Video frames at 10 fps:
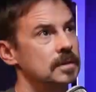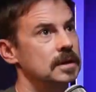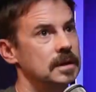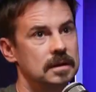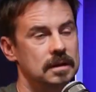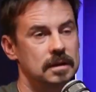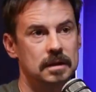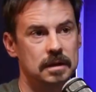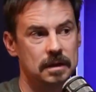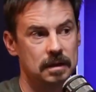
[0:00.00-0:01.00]
that
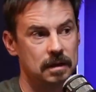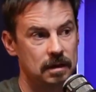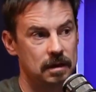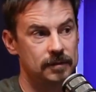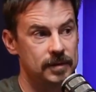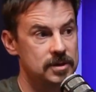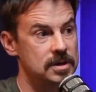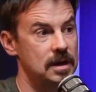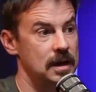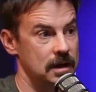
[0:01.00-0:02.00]
the
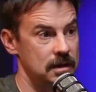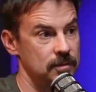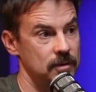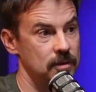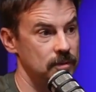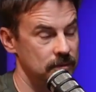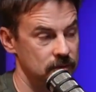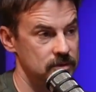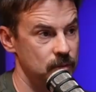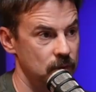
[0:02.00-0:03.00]
FHA, HECM, or the
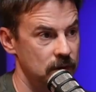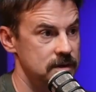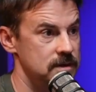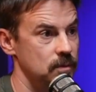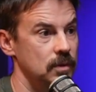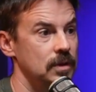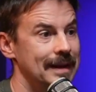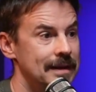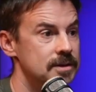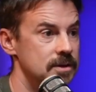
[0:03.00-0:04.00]
reverse mortgage that will
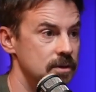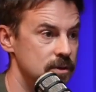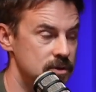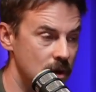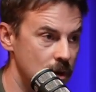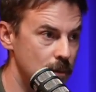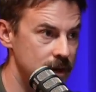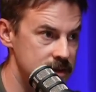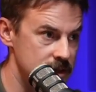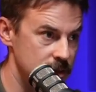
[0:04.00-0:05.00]
lend to you is all
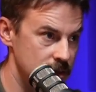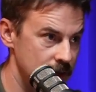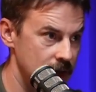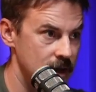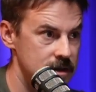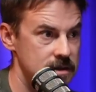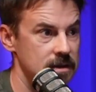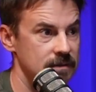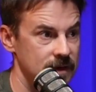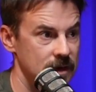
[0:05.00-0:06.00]
based on your age
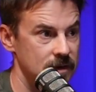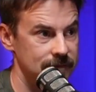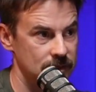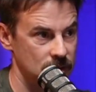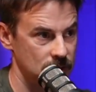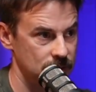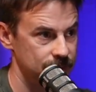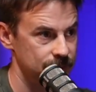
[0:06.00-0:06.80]
and the value of the home.